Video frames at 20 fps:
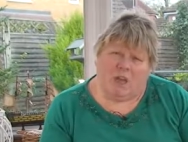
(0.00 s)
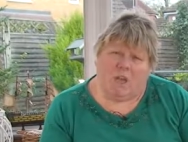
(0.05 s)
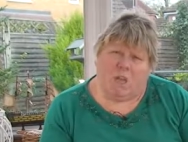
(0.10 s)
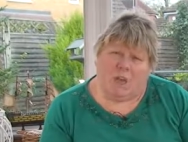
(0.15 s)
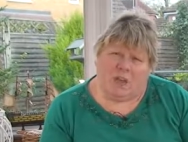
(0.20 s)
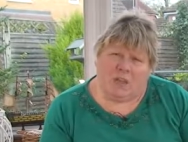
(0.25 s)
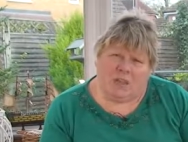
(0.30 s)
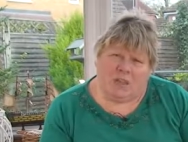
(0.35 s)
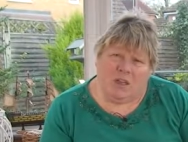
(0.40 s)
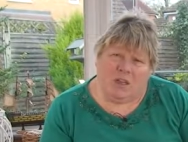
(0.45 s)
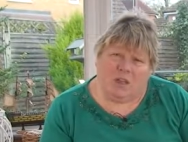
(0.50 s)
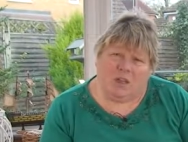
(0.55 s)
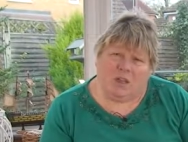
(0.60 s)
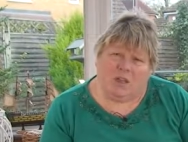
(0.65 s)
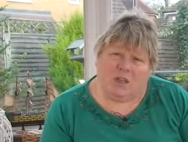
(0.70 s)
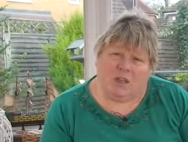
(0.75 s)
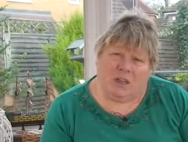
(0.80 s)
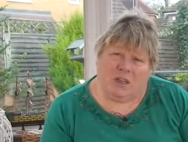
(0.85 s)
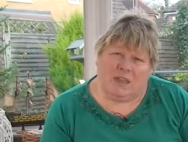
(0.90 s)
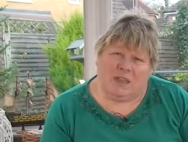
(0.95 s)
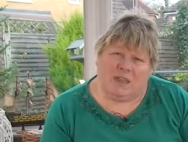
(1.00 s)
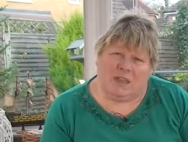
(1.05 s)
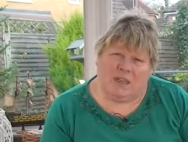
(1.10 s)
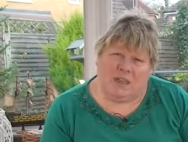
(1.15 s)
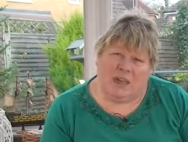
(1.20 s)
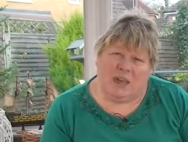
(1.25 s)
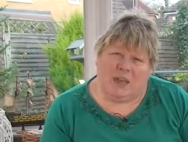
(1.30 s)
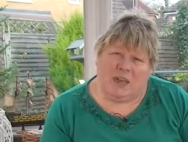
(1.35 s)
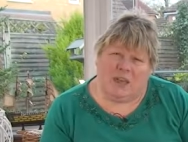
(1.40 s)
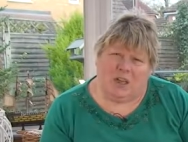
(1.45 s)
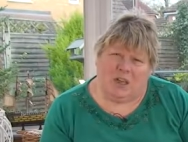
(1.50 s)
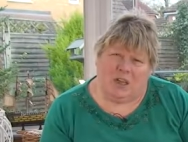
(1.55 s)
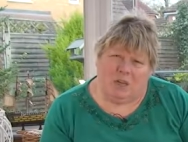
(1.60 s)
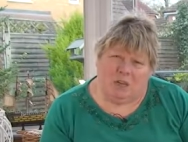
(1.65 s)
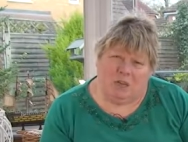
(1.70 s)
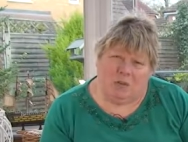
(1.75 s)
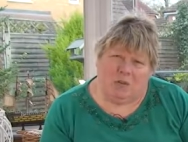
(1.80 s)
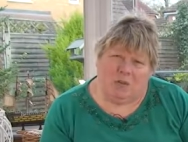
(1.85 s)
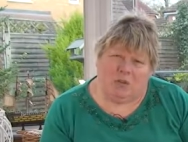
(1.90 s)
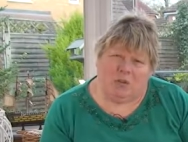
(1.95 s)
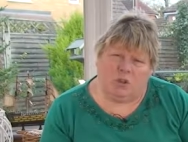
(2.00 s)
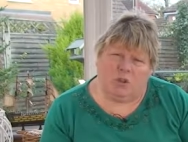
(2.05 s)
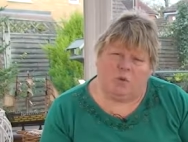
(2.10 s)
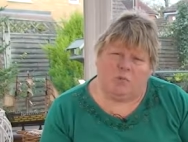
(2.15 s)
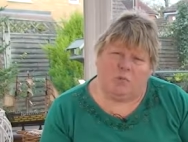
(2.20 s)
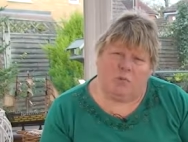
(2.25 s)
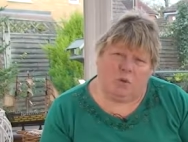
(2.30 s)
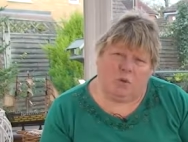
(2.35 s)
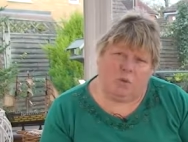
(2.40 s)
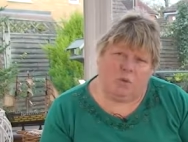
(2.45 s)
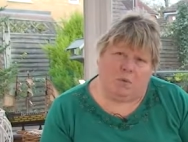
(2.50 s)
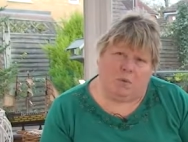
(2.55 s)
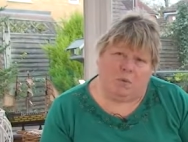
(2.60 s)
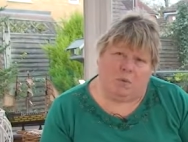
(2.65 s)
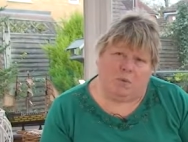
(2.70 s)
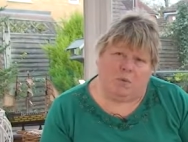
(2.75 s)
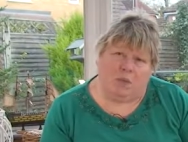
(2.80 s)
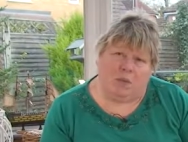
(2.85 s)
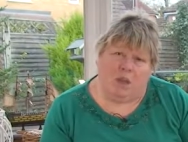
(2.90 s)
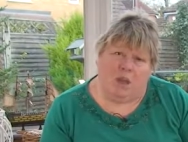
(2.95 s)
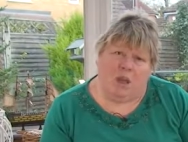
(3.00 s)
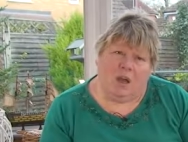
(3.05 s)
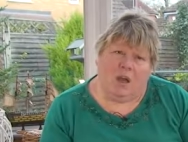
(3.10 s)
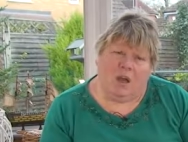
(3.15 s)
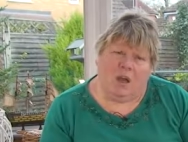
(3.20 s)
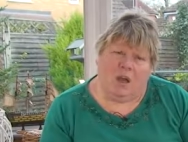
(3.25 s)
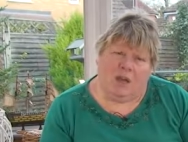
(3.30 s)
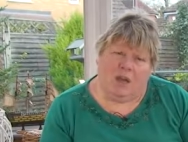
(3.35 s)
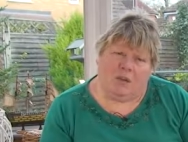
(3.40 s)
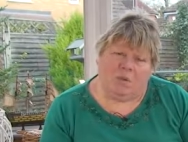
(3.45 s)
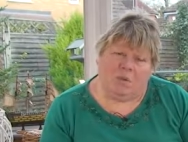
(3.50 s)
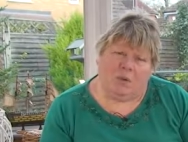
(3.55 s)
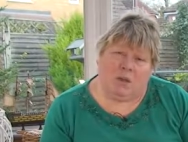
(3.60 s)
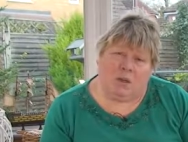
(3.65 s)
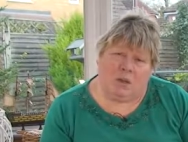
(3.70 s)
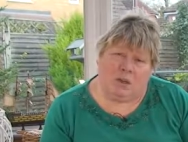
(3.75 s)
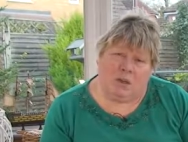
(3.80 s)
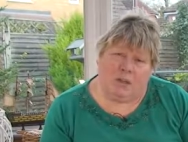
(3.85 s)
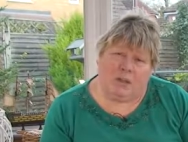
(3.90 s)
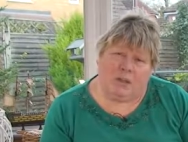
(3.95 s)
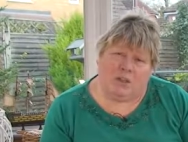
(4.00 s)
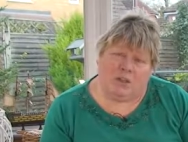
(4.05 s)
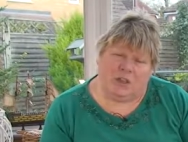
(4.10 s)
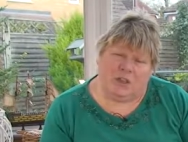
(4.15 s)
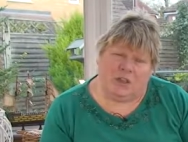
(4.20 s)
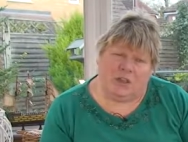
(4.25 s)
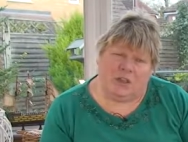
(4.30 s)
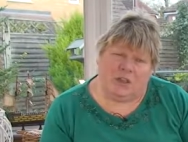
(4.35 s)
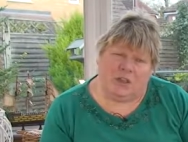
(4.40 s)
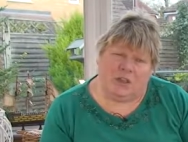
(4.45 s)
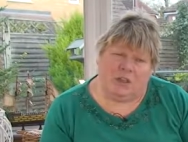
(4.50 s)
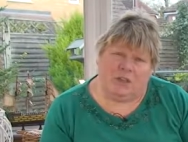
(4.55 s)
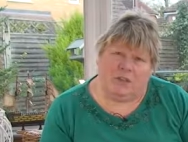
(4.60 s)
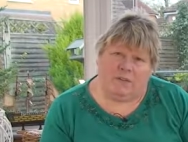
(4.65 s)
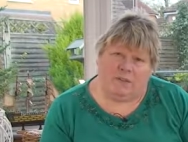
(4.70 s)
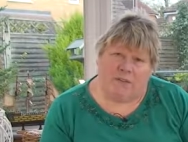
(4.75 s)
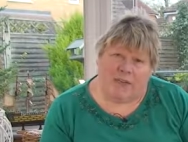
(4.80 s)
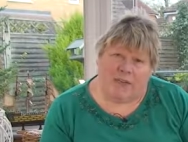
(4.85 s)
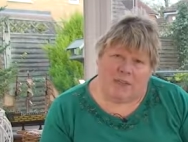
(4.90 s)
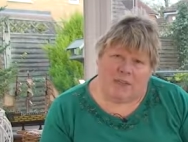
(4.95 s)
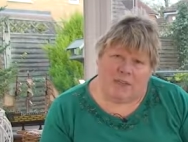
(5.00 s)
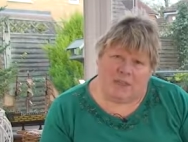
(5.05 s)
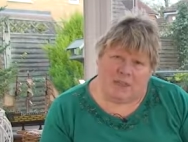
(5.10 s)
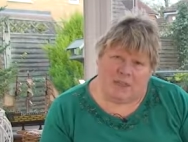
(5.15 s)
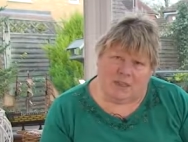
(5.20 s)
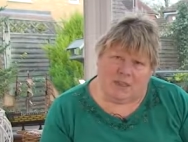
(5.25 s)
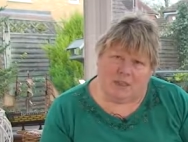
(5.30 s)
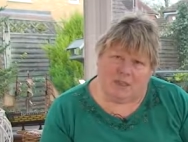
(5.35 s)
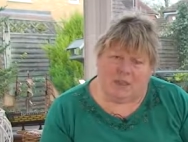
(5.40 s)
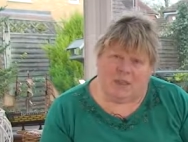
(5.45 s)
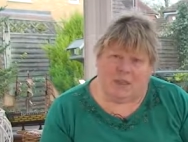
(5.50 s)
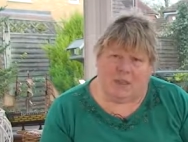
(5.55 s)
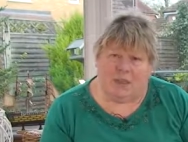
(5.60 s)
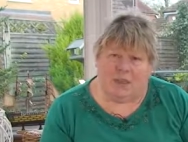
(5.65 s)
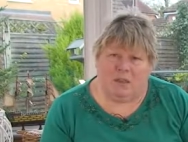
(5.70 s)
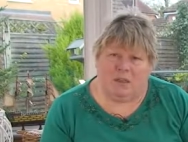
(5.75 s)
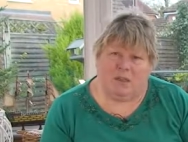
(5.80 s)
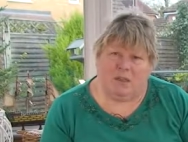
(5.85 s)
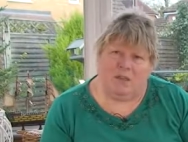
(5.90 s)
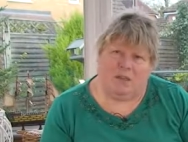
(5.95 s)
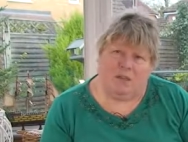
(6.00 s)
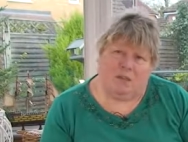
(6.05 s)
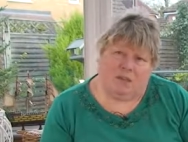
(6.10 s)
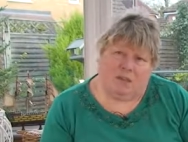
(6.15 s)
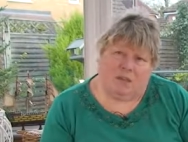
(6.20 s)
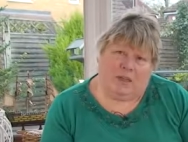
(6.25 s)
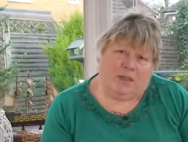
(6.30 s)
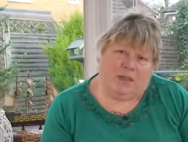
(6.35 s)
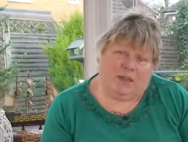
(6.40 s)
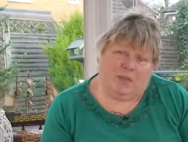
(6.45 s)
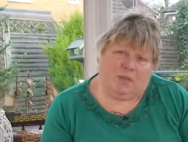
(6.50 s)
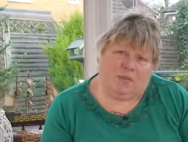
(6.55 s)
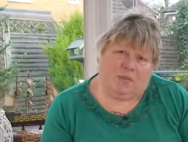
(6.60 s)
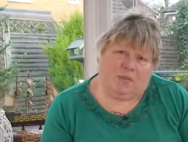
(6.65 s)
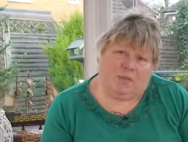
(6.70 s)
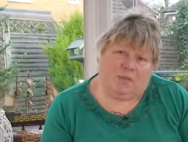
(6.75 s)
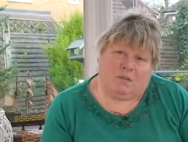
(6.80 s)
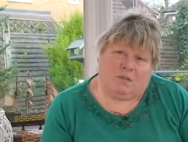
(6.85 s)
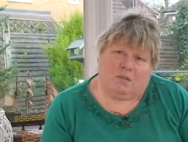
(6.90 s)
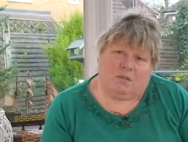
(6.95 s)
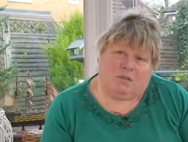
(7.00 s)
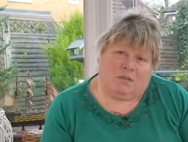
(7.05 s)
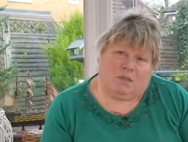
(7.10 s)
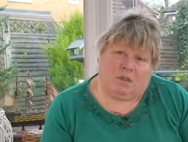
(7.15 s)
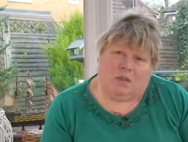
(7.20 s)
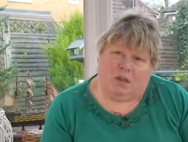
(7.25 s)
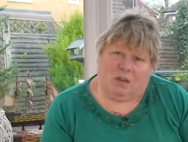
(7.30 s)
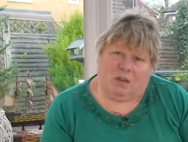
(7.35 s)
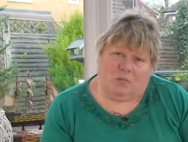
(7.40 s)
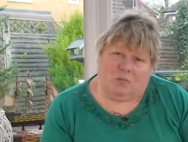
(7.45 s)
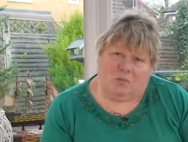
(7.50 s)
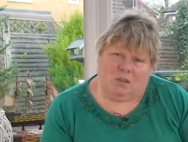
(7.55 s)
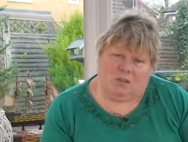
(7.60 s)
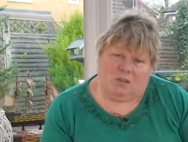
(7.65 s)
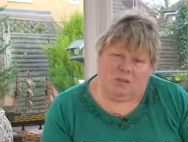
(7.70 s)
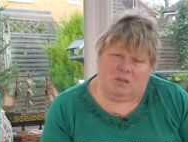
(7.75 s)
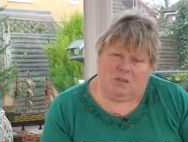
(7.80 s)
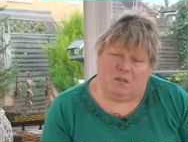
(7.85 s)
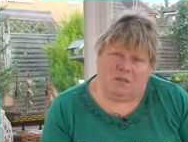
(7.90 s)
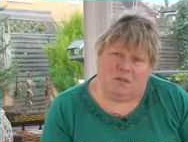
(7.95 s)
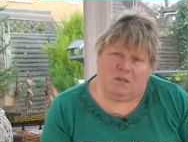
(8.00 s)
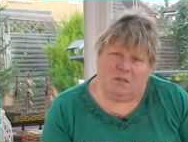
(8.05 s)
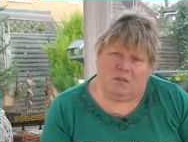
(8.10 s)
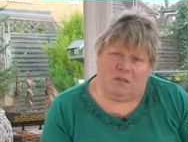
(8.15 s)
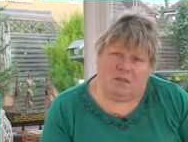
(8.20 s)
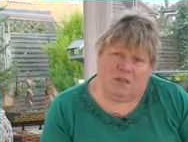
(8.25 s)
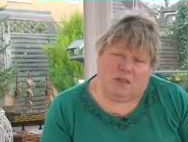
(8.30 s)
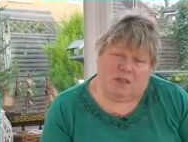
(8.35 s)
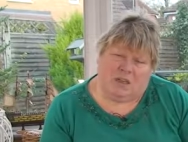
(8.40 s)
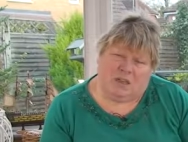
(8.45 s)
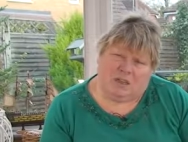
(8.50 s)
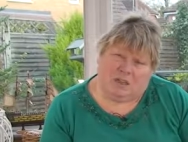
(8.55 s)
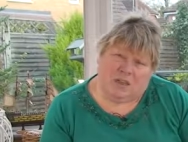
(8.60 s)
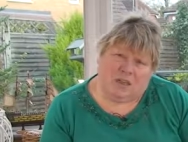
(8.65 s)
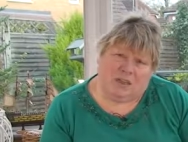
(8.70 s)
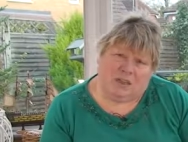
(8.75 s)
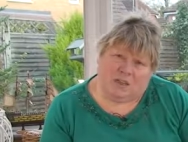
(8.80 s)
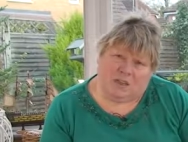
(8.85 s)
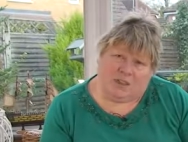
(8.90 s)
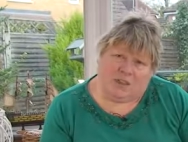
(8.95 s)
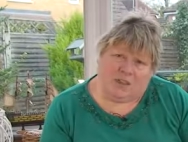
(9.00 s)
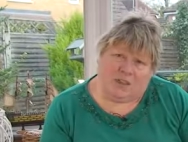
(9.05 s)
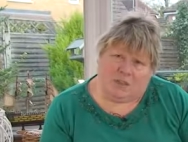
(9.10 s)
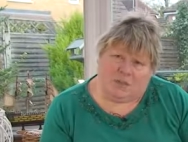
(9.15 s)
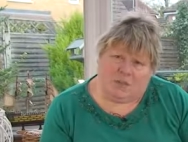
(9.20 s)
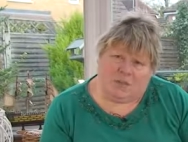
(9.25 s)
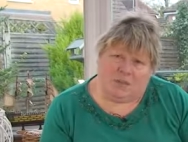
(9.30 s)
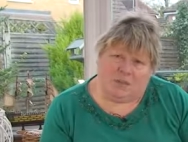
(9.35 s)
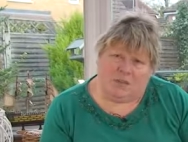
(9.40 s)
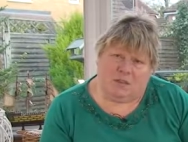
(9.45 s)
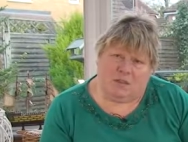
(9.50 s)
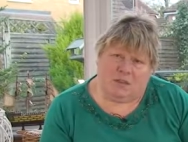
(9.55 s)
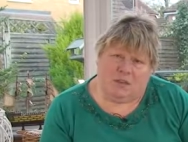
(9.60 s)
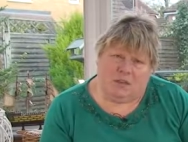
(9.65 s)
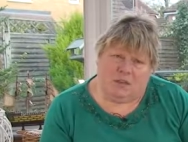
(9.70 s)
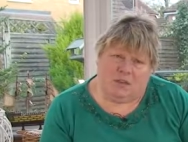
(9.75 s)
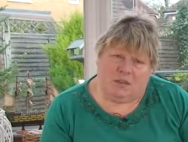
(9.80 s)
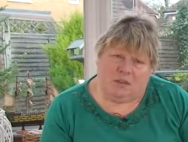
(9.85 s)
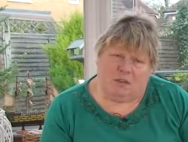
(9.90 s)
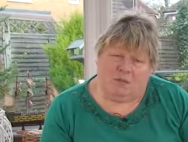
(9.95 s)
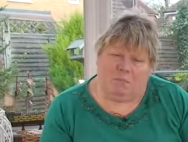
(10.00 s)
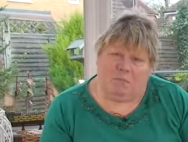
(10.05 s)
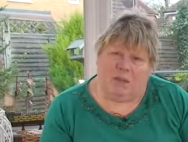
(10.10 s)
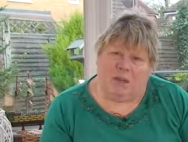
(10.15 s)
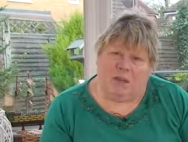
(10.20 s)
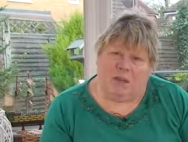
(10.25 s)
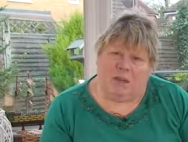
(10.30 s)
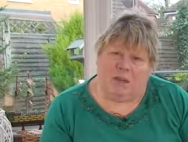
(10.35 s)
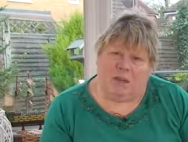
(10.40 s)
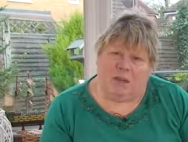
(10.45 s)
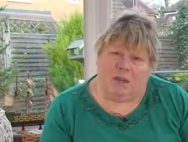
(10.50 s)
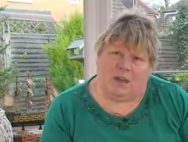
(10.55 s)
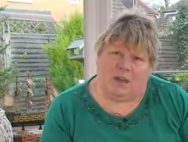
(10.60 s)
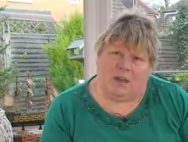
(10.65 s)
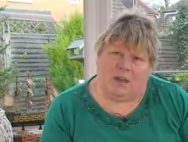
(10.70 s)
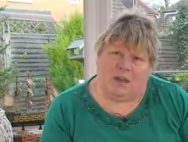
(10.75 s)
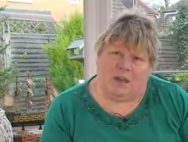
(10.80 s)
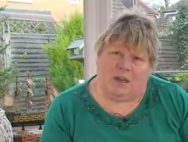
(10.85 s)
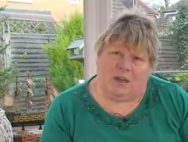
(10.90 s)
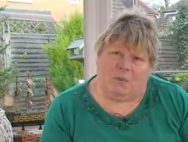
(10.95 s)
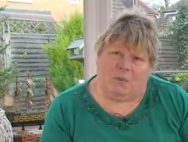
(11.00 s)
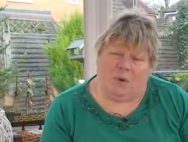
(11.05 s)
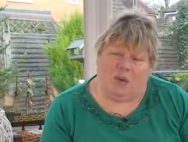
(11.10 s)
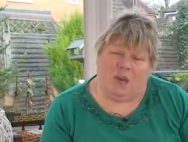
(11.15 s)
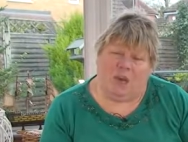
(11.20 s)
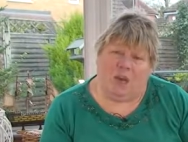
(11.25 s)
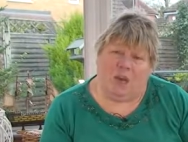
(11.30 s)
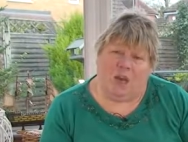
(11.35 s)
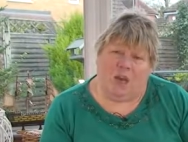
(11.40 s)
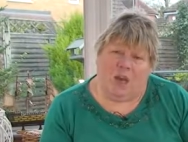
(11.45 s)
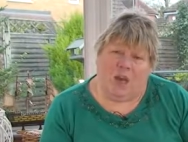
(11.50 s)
We don't tend to get huge problems. I had one earlier this year that died of cancer, but then that happens to humans too. That just happens. You're a bit unlucky in that way.